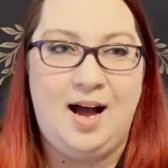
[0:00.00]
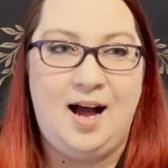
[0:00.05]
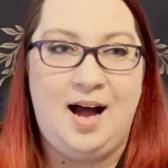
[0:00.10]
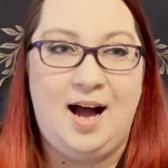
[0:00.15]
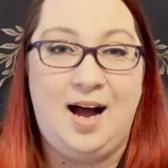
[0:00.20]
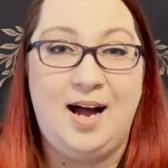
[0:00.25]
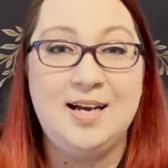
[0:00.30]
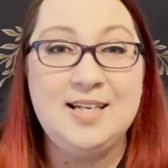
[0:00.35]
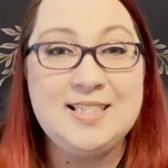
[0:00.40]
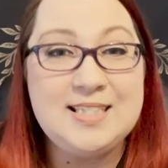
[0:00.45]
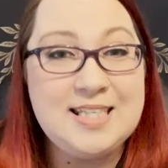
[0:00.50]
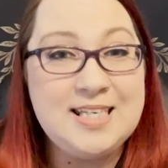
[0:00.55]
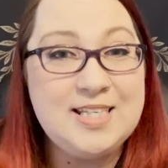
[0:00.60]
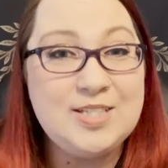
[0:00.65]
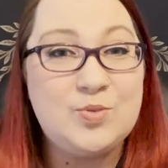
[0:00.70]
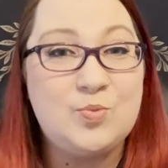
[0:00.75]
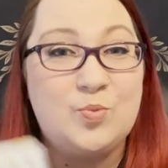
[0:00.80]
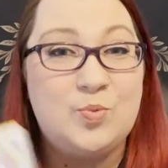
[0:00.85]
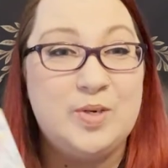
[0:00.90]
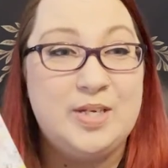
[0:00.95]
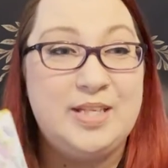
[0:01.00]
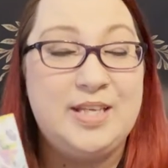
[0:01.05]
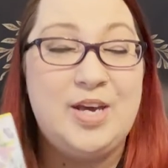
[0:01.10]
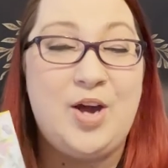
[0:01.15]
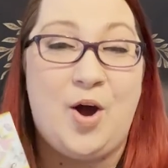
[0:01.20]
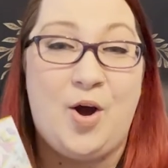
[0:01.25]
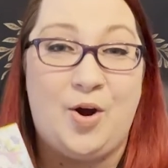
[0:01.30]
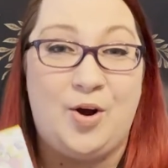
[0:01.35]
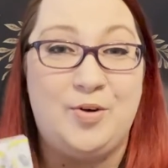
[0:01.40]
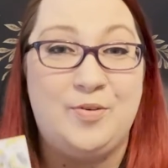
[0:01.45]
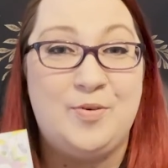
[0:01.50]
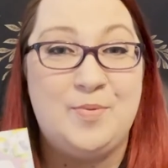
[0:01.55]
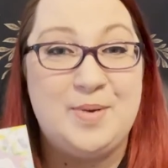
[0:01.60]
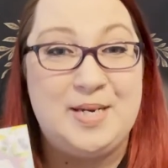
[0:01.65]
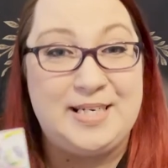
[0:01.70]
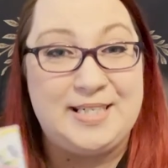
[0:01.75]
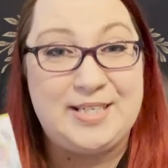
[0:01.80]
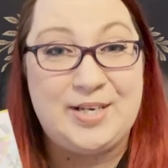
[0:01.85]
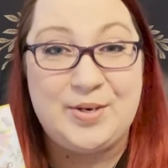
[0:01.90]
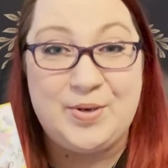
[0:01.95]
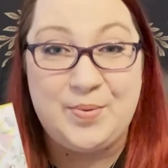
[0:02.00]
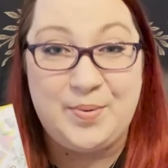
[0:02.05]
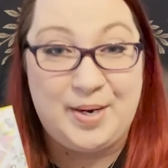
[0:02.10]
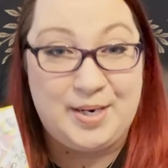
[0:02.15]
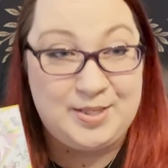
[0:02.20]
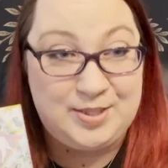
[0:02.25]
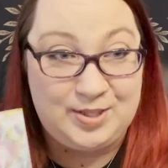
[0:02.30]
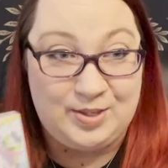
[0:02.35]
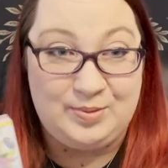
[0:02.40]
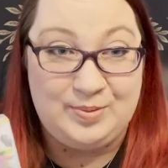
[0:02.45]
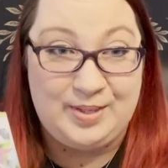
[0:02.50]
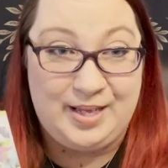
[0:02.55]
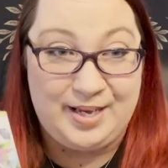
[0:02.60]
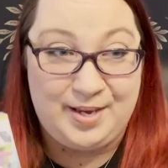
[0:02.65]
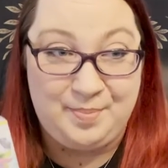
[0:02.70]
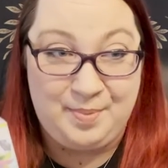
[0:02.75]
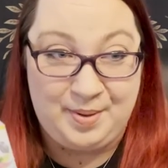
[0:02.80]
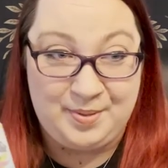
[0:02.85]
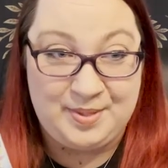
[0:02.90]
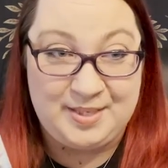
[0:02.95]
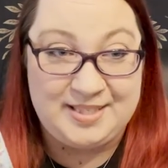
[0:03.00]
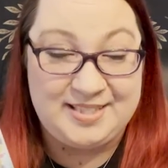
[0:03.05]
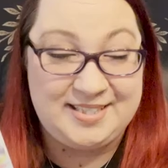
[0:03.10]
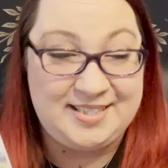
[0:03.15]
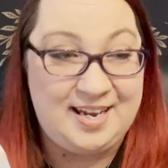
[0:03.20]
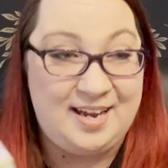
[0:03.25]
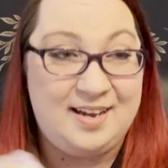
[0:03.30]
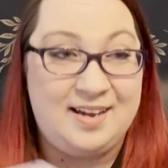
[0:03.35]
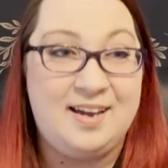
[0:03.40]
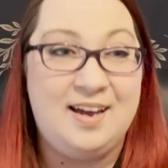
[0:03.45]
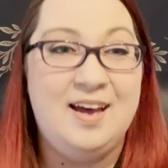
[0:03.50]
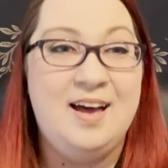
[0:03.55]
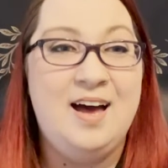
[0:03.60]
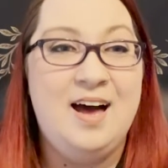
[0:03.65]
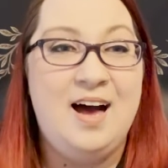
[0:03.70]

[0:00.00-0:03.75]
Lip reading: Honestly, it's really hard for me to tell you what I don't like about this deck.